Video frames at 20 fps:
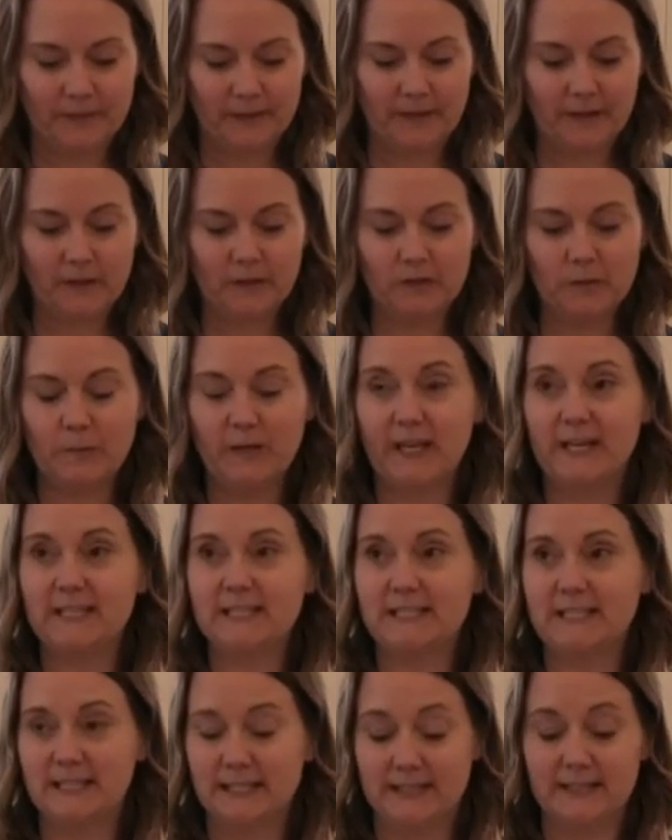He also
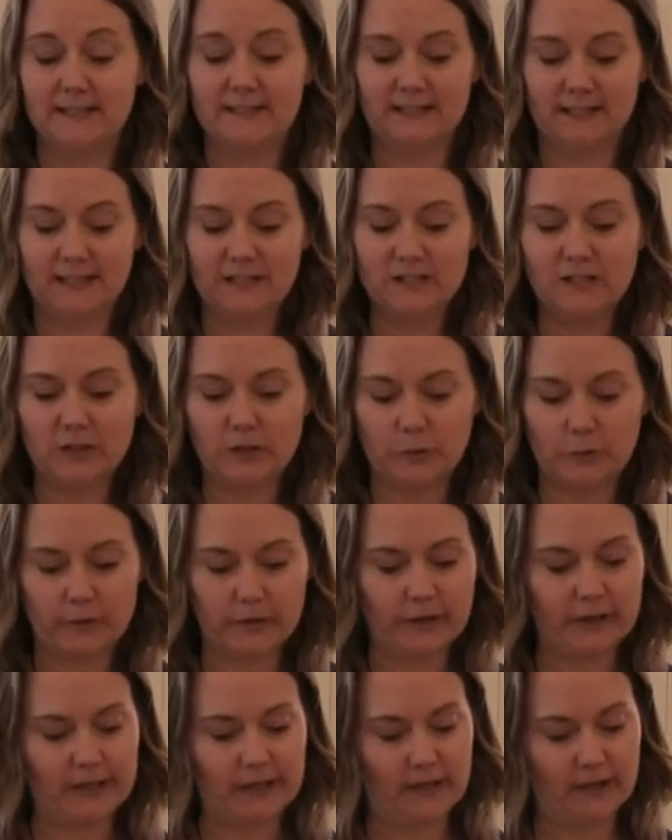began his teaching
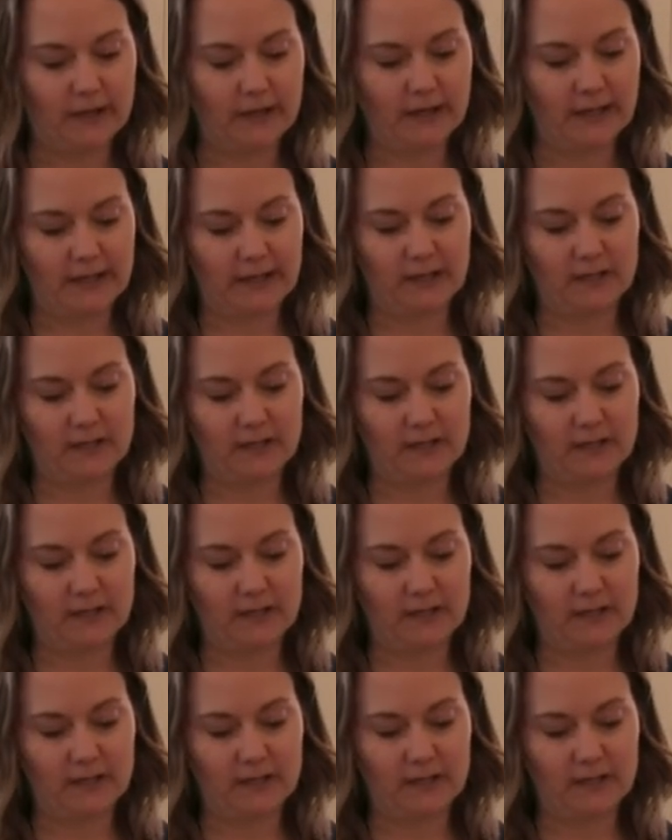career here at